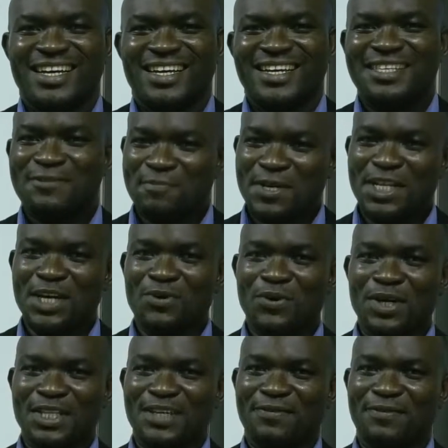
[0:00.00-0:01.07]
It's been a
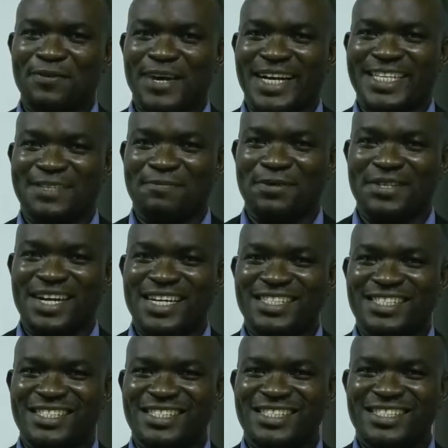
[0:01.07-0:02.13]
wonderful
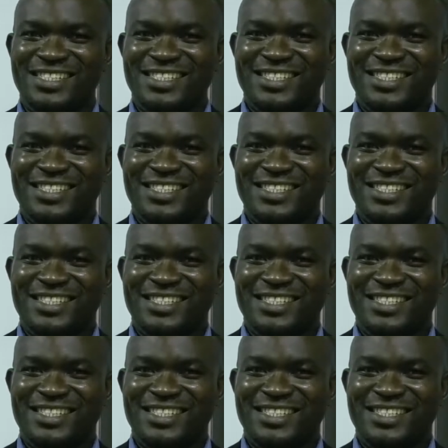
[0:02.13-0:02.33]
experience,